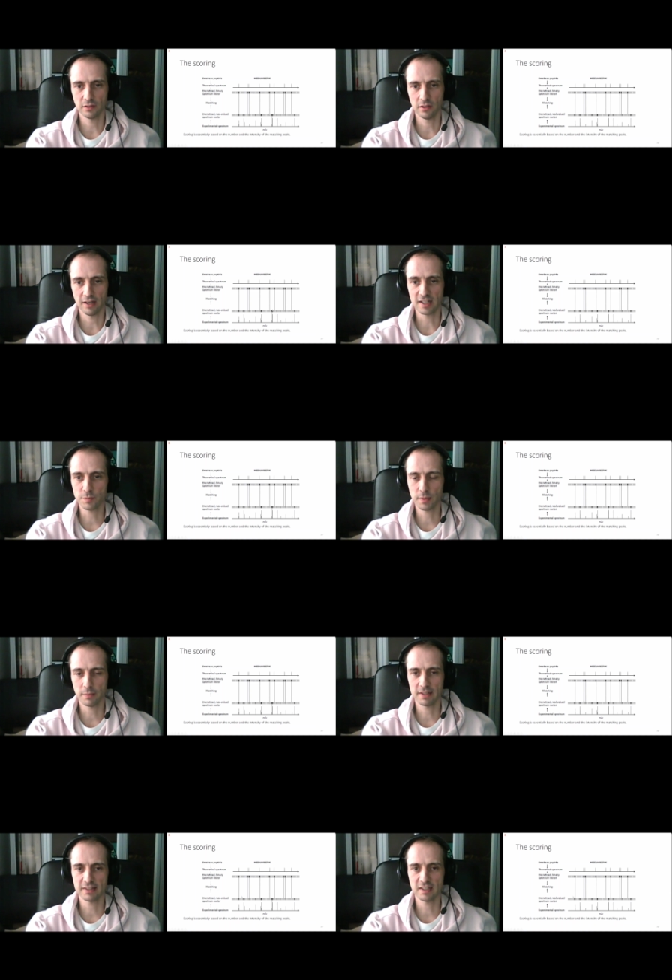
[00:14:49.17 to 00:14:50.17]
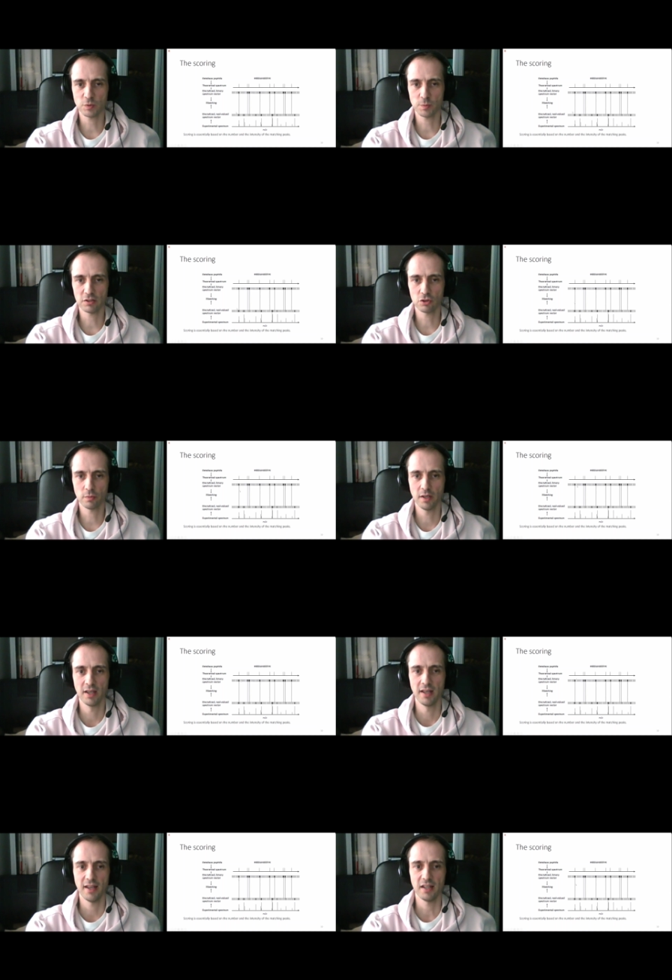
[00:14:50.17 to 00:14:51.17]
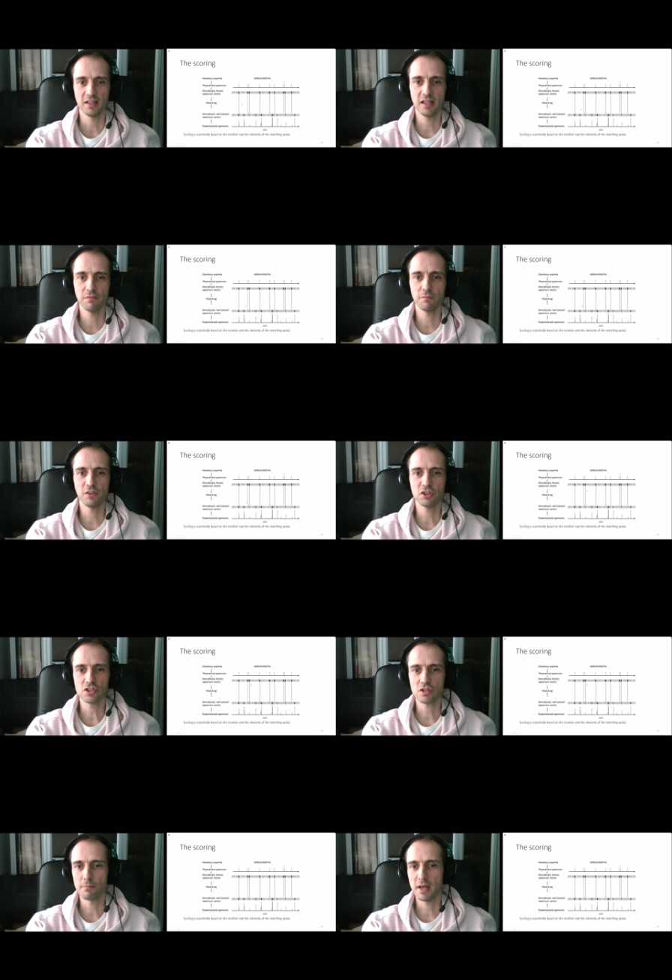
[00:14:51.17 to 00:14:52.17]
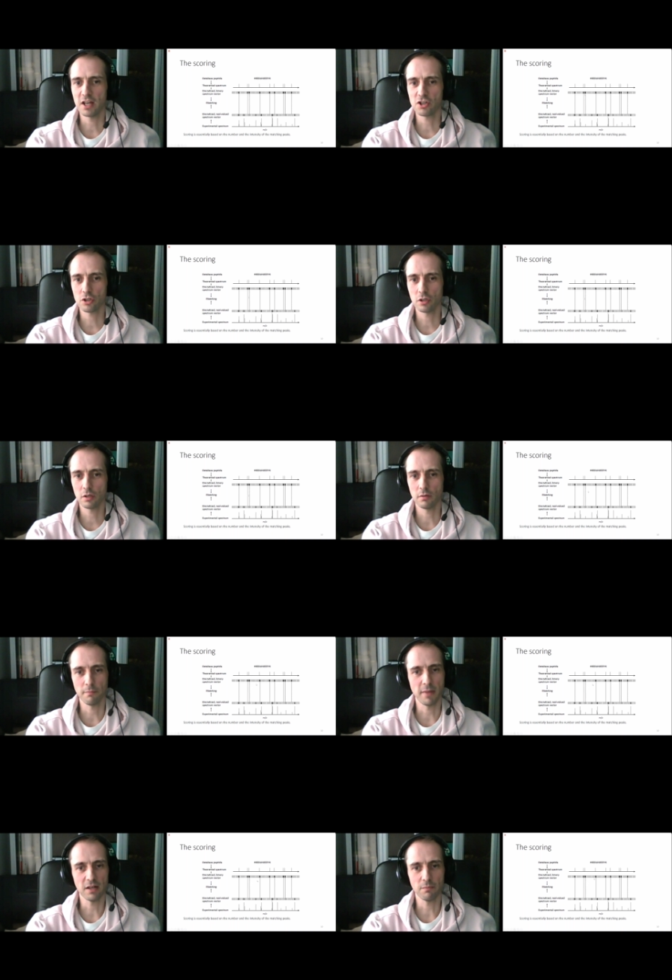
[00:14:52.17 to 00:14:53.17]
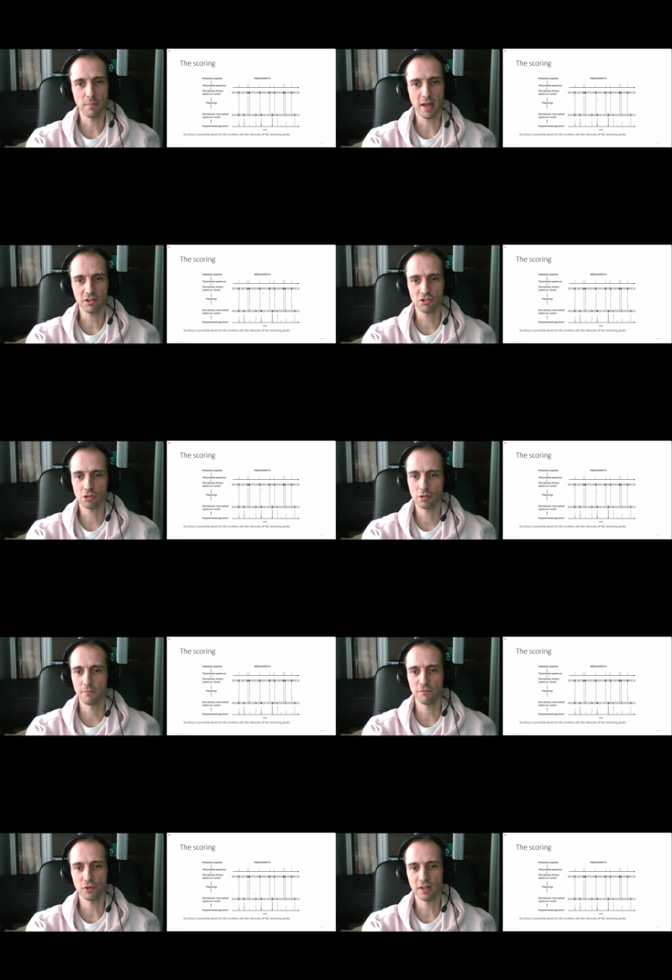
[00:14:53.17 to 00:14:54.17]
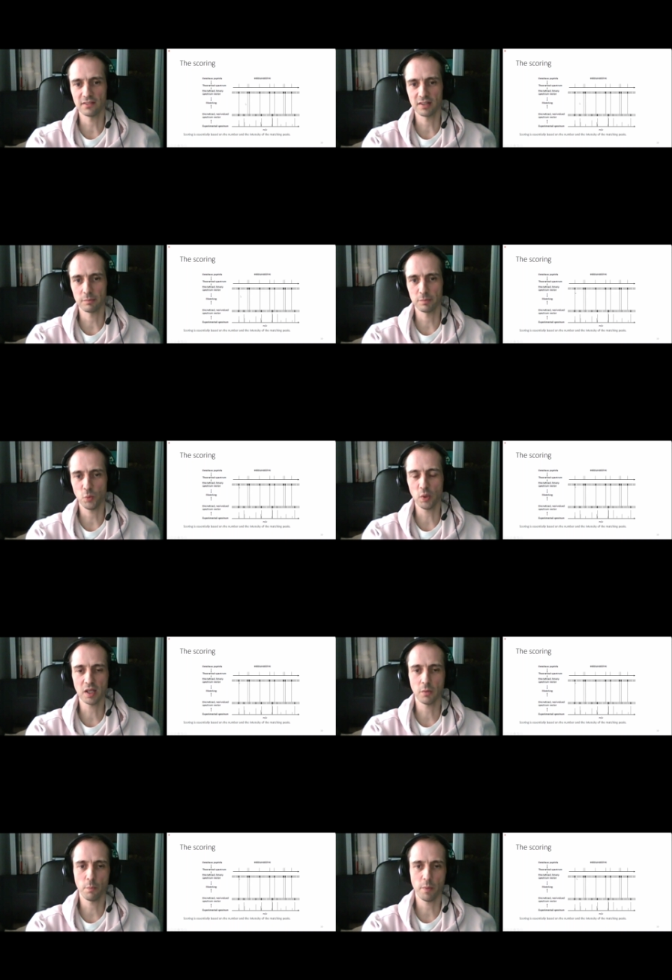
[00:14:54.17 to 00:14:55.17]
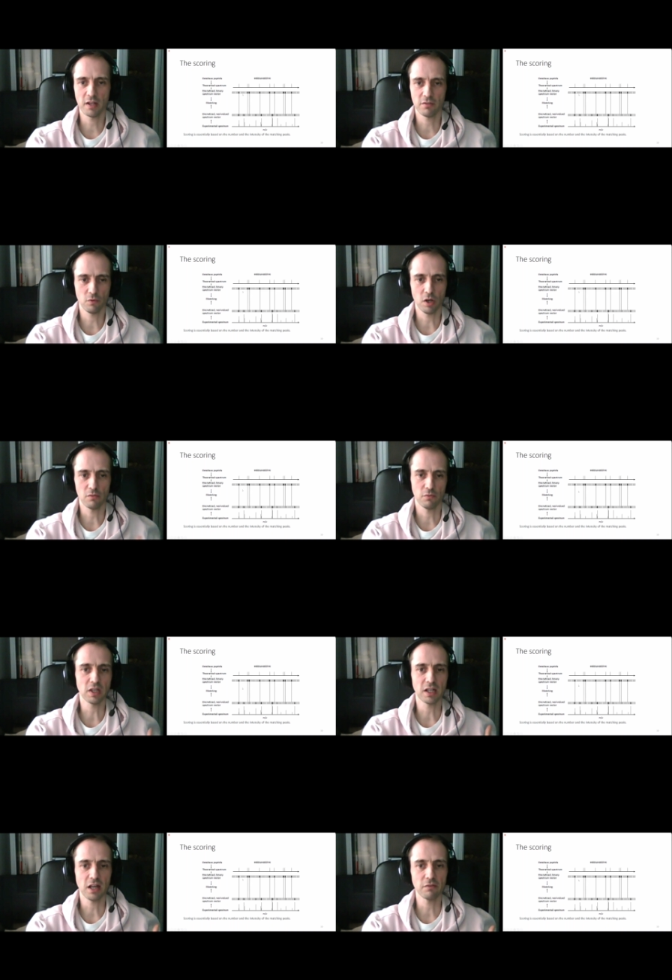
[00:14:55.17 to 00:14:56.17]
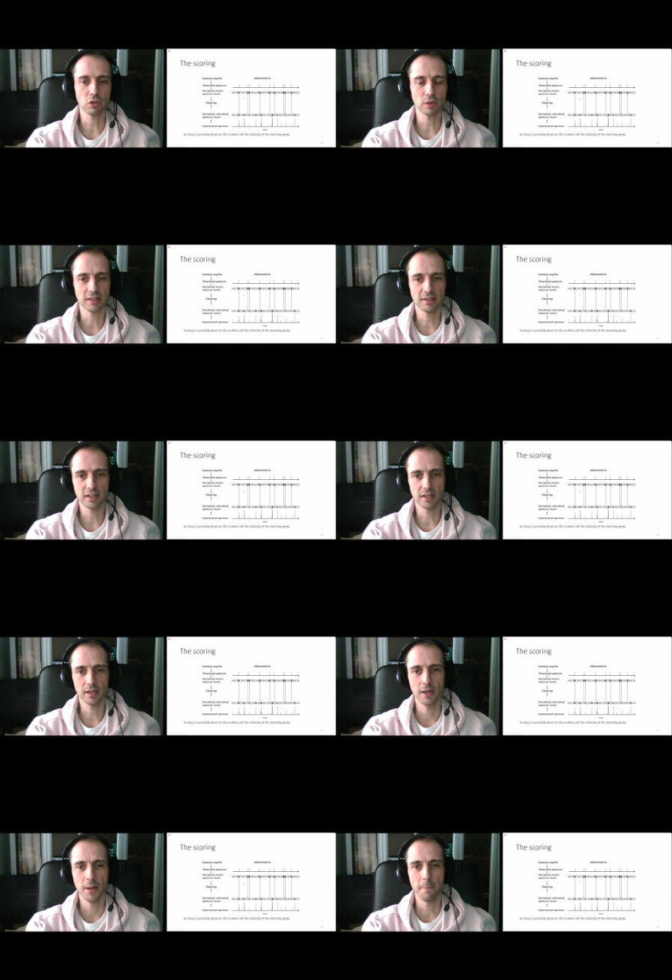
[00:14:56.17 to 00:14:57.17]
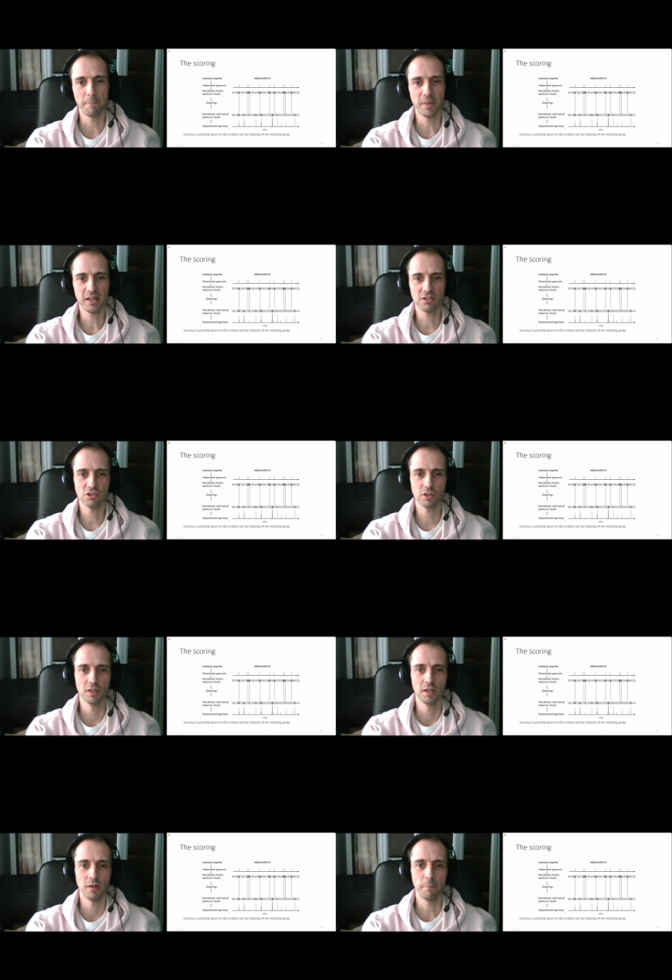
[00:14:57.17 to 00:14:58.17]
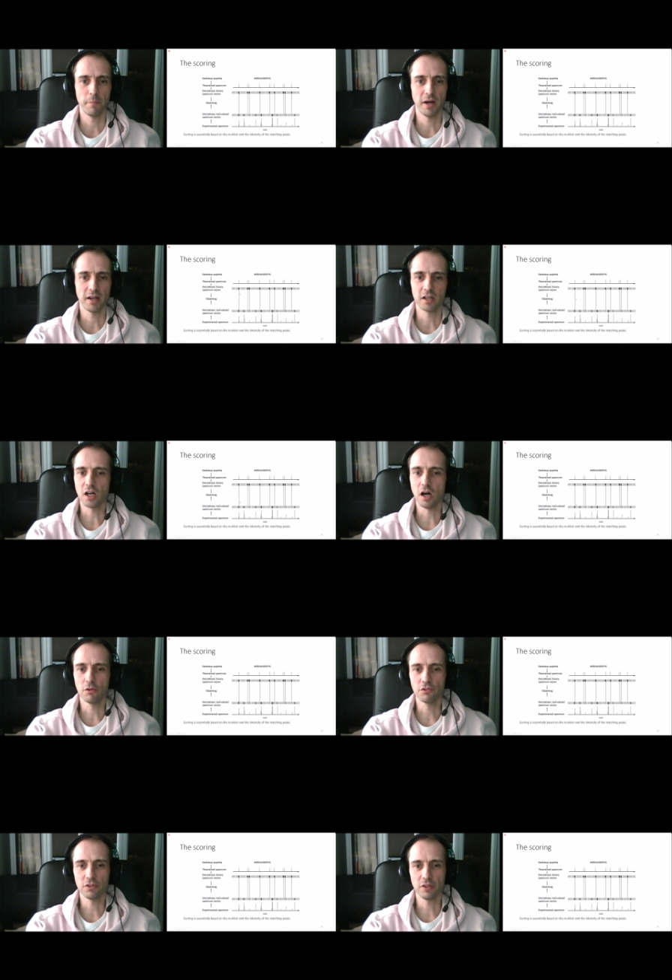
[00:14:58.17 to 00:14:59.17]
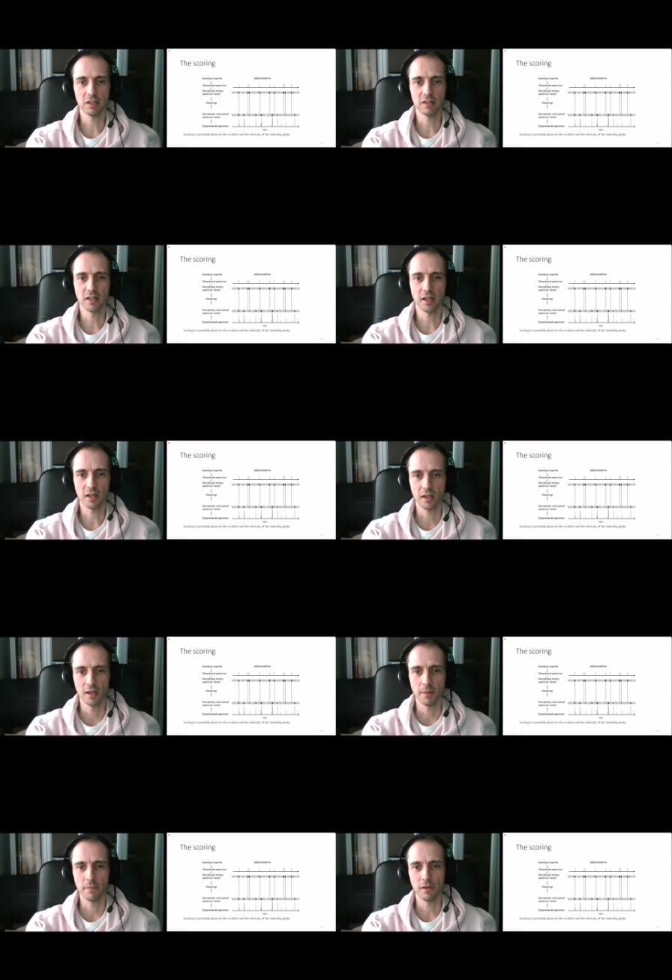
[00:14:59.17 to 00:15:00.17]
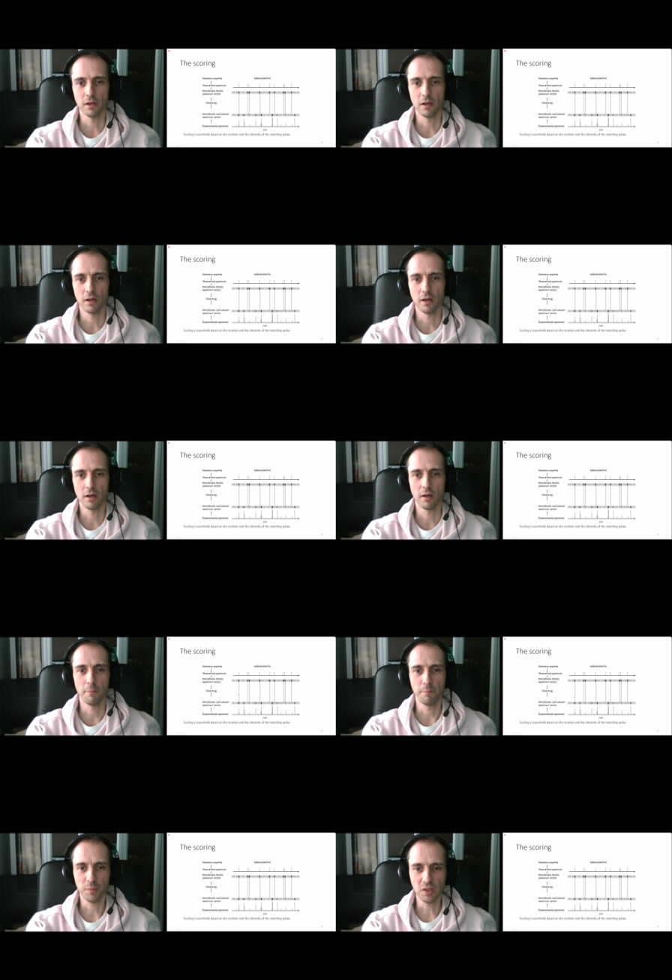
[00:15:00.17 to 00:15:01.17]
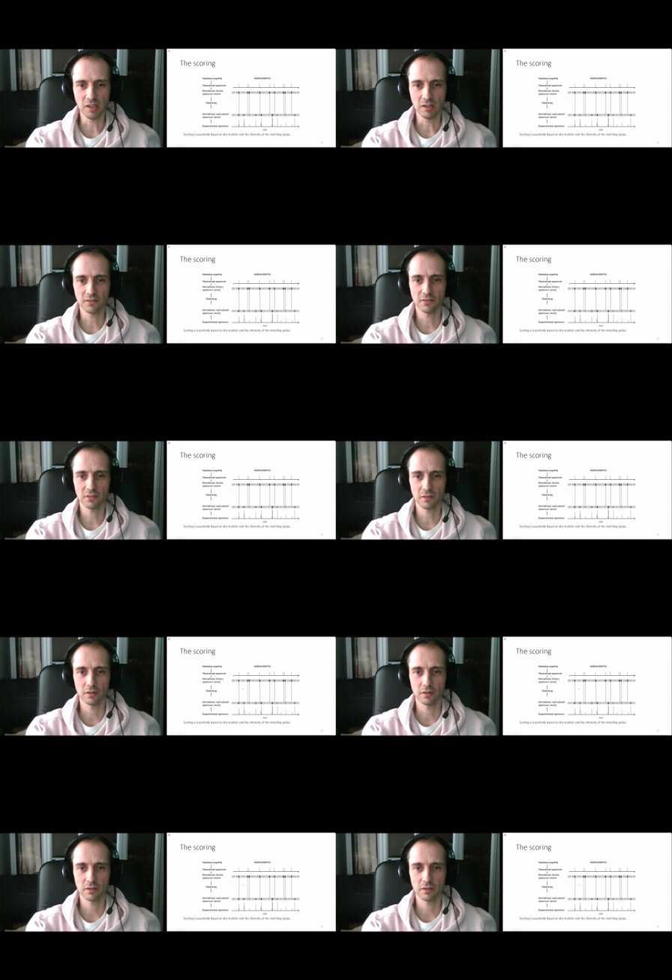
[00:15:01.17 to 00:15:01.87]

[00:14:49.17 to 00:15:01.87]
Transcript: experimental spectrum, and then we just measure, match for example, we can evaluate the match by counting the peaks